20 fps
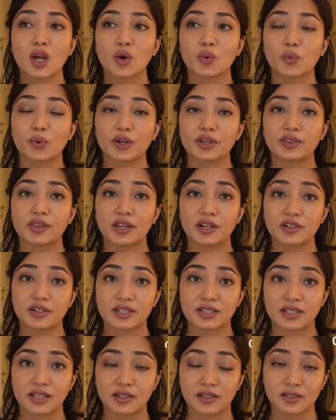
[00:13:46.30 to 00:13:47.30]
where there
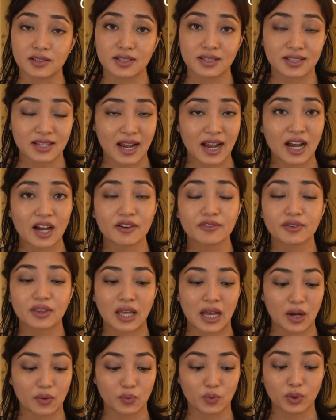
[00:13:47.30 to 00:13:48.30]
is a staff
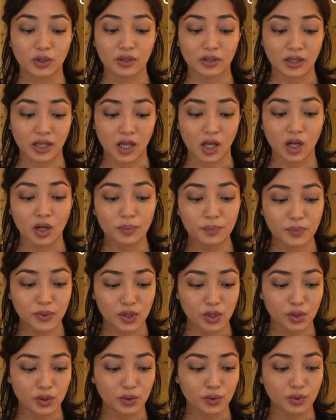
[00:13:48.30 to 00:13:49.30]
that will help
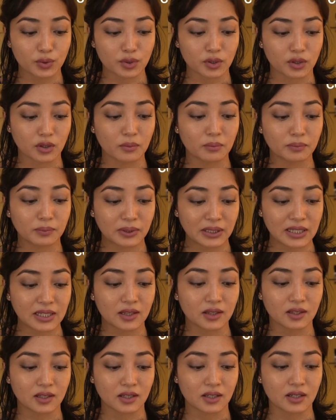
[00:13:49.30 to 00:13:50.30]
you to
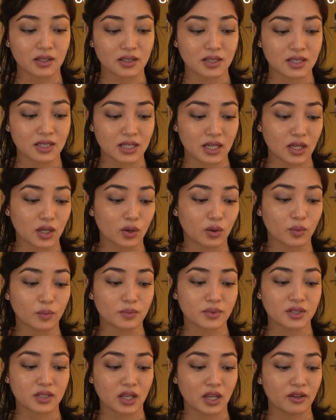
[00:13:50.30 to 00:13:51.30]
complete the Stay
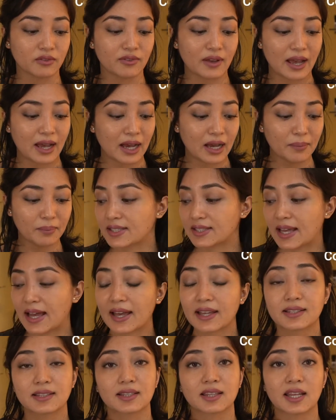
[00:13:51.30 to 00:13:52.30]
Home Safe app.
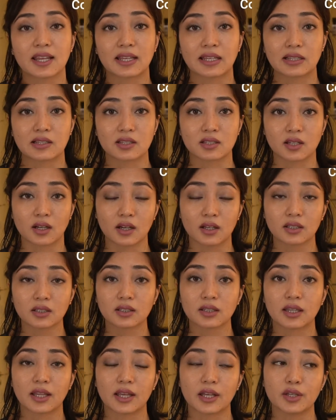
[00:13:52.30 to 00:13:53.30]
That thing is
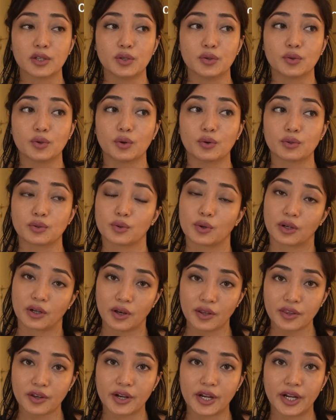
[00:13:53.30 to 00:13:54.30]
done, then you go to
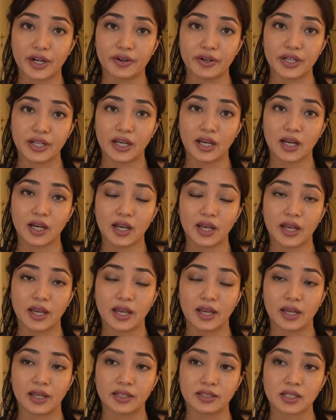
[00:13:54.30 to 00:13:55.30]
another area,
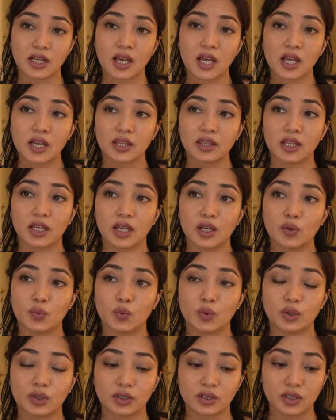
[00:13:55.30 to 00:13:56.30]
and they
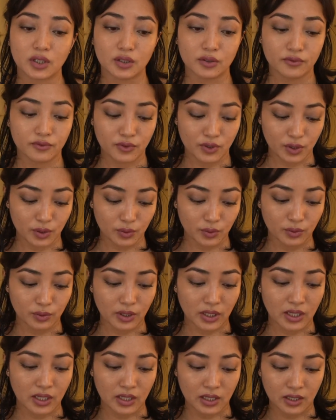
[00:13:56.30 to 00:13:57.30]
will give you
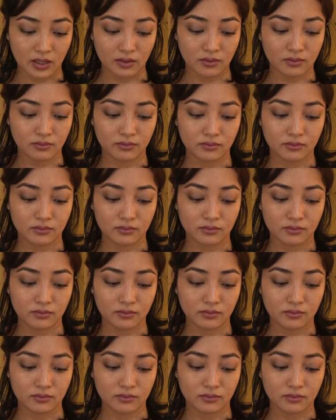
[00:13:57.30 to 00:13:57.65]
a